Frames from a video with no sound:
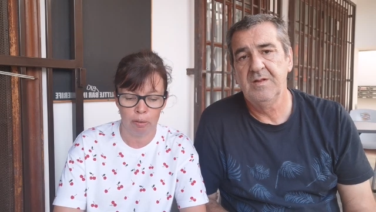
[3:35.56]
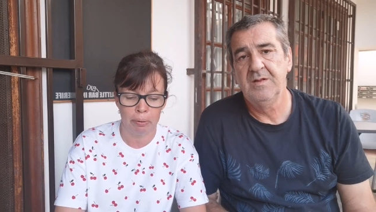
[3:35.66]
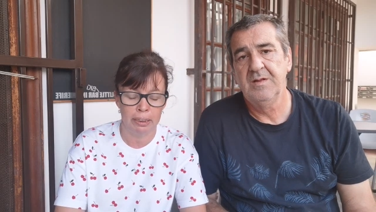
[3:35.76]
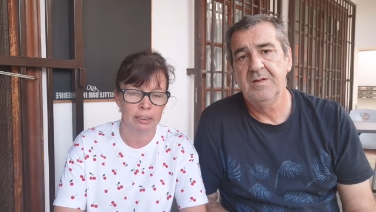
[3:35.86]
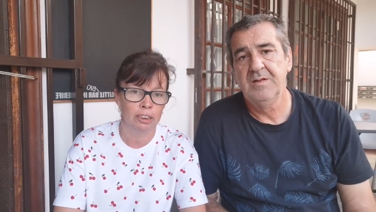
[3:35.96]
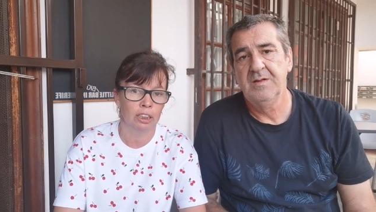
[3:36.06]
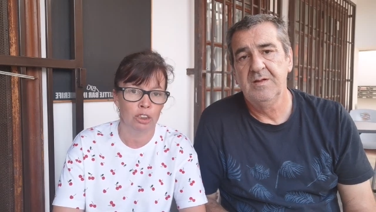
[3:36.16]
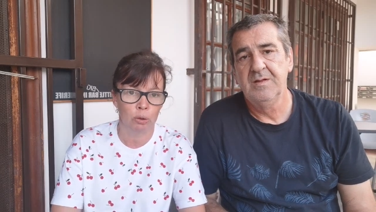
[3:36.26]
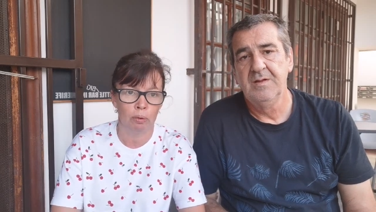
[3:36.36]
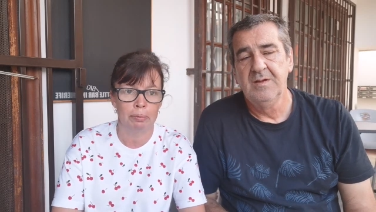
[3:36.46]

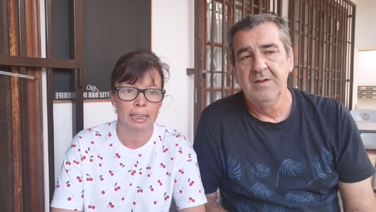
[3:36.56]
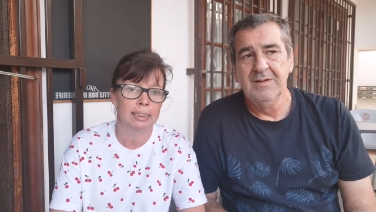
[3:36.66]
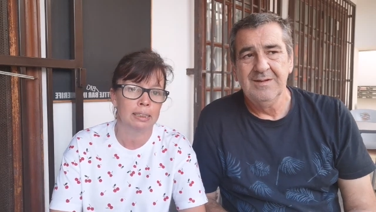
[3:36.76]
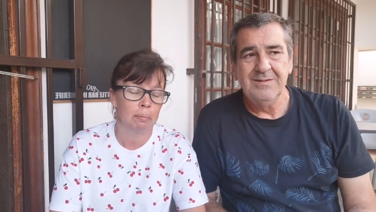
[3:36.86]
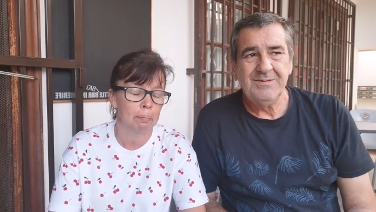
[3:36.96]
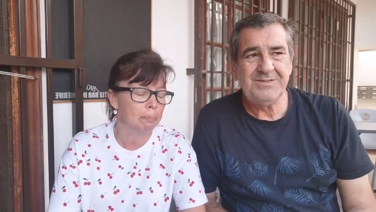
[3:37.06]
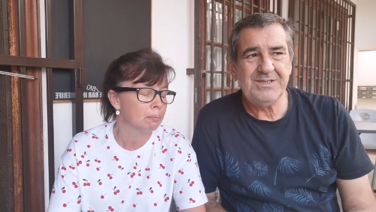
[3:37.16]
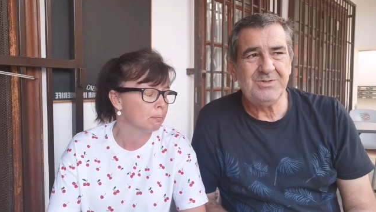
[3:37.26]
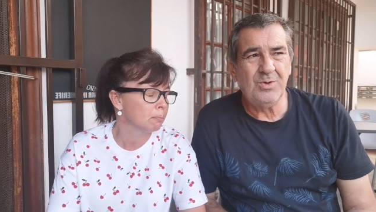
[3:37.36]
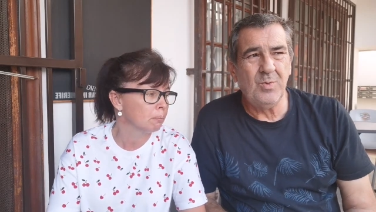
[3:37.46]
Speaker 1: PCR swab test.
Speaker 2: This
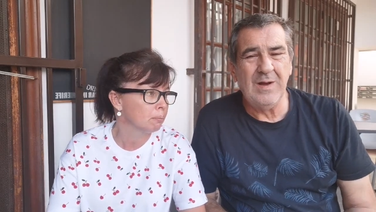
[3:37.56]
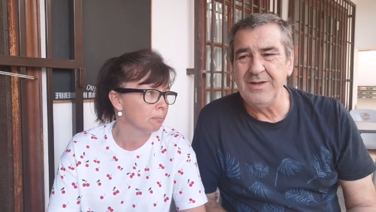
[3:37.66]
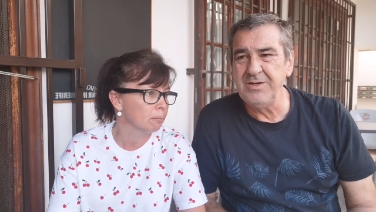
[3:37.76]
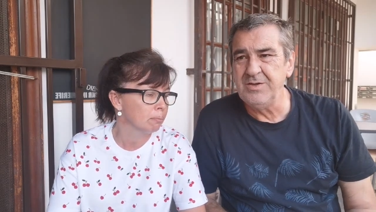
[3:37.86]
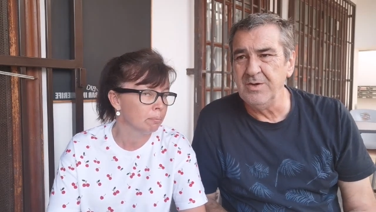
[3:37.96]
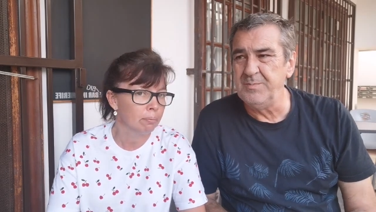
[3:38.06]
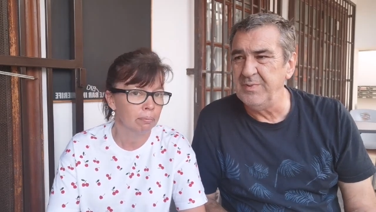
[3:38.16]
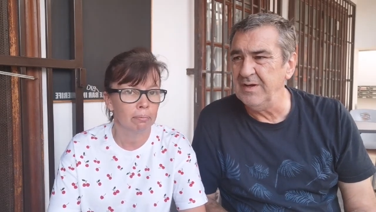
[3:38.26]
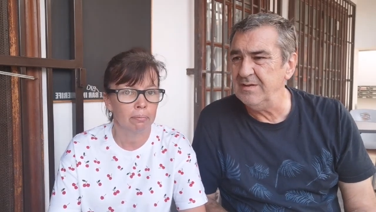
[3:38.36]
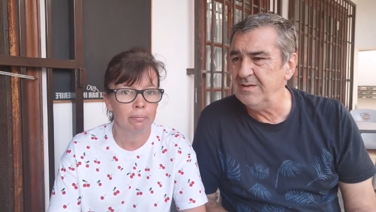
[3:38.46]
is all well and good,
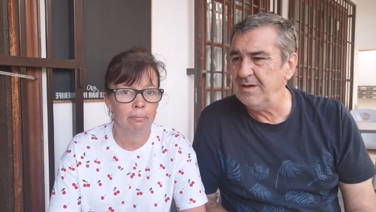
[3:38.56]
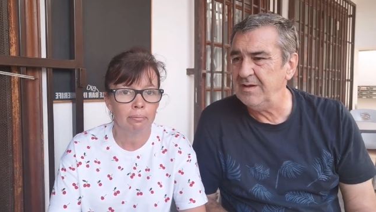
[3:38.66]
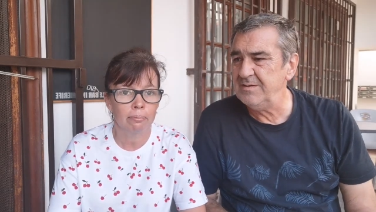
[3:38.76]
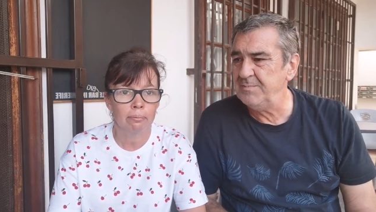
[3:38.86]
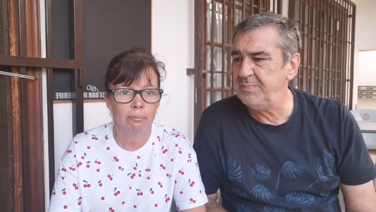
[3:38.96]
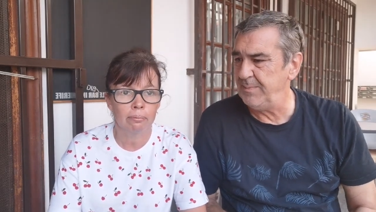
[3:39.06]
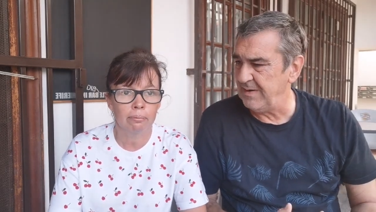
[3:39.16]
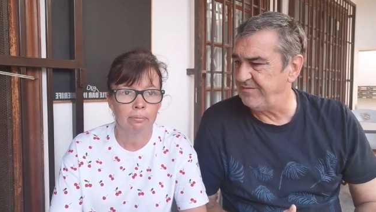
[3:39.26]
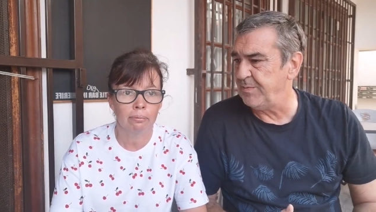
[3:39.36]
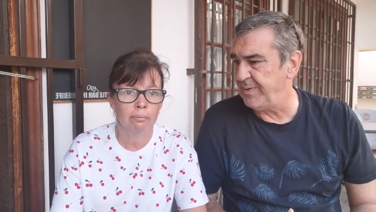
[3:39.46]
but
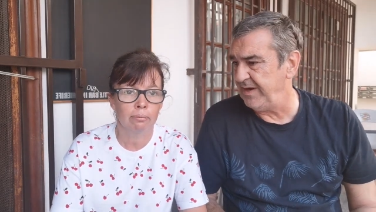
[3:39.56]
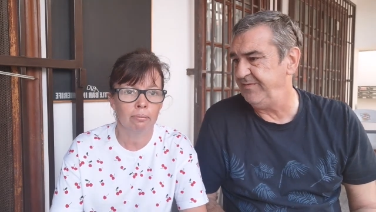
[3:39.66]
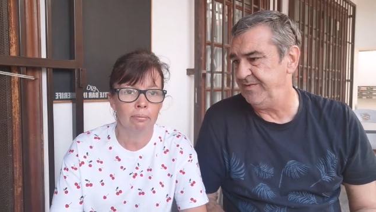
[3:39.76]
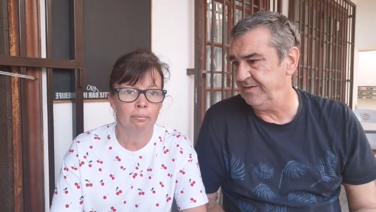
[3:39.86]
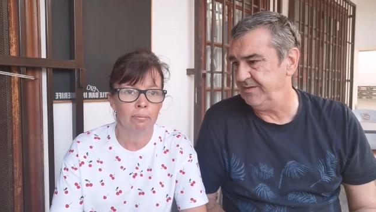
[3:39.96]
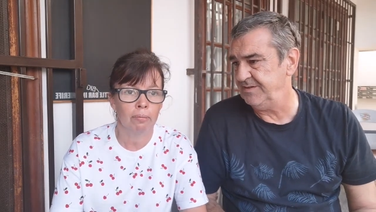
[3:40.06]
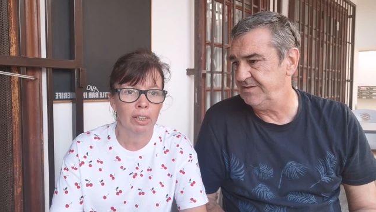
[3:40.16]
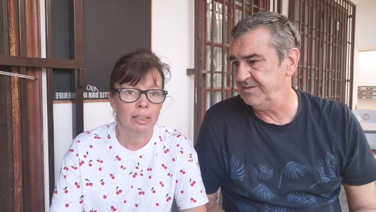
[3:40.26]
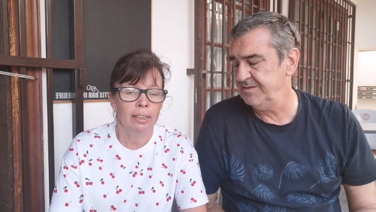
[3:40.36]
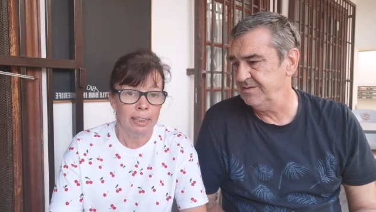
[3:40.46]
people have to pay for
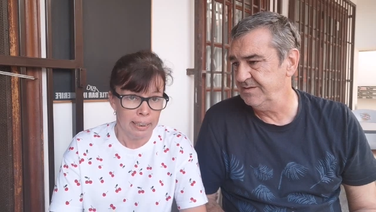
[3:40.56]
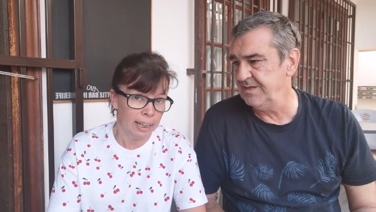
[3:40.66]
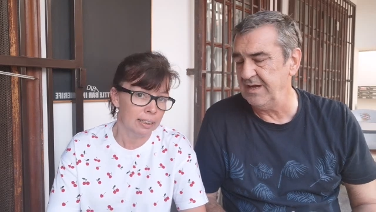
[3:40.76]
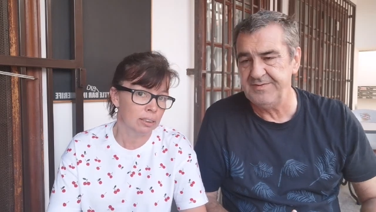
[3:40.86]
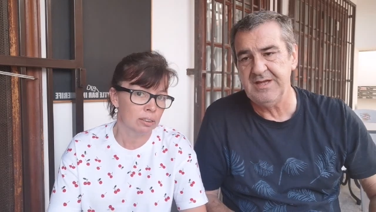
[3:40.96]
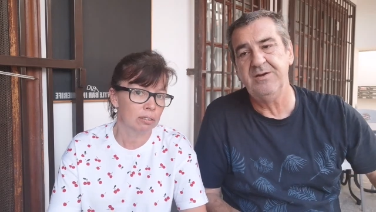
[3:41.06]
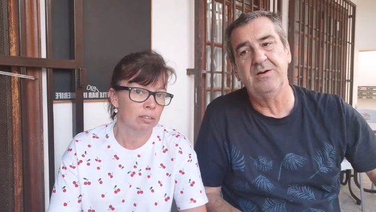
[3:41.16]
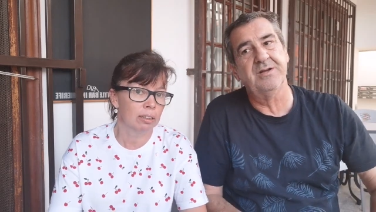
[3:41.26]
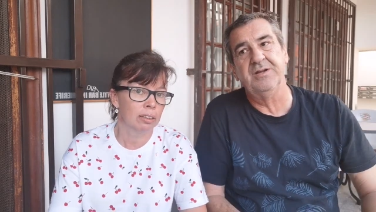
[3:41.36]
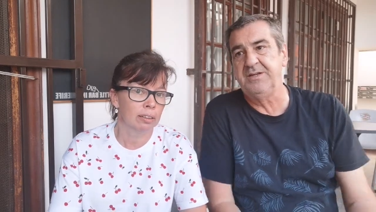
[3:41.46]
these. Yes. They're, they're
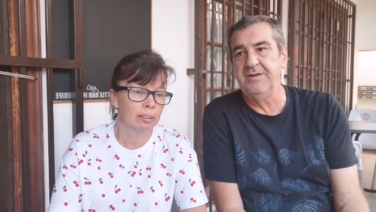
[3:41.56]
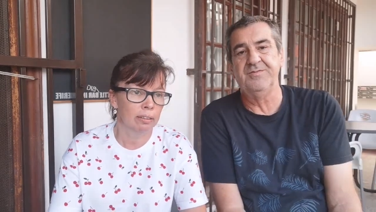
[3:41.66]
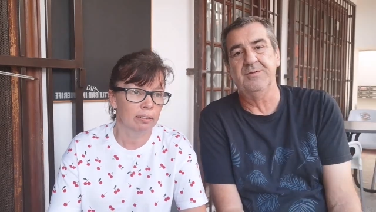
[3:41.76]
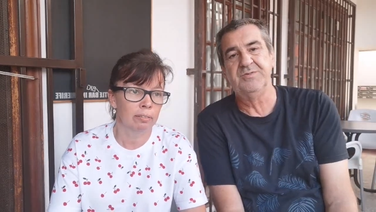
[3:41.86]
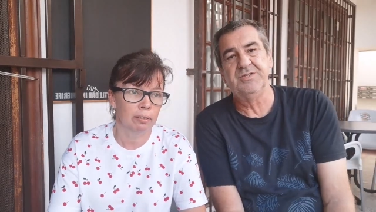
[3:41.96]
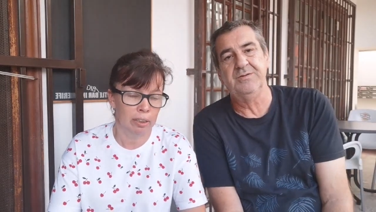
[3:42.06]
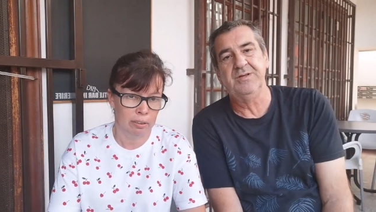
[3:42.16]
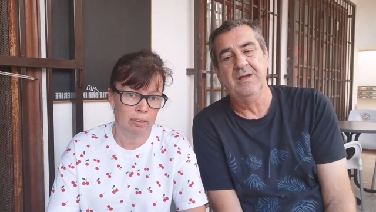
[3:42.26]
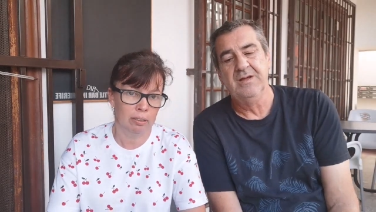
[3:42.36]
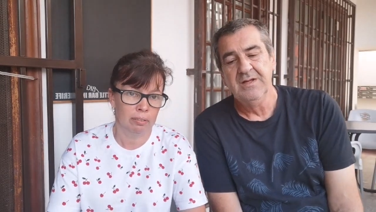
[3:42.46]
not going to give them to
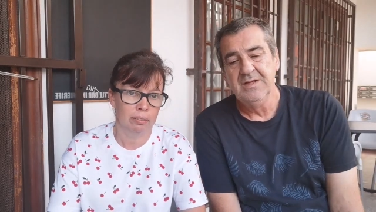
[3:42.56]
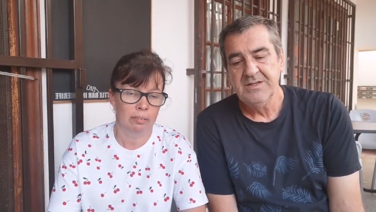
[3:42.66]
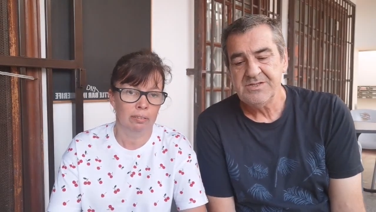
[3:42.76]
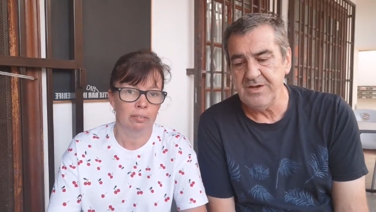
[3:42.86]
uh-huh. you. So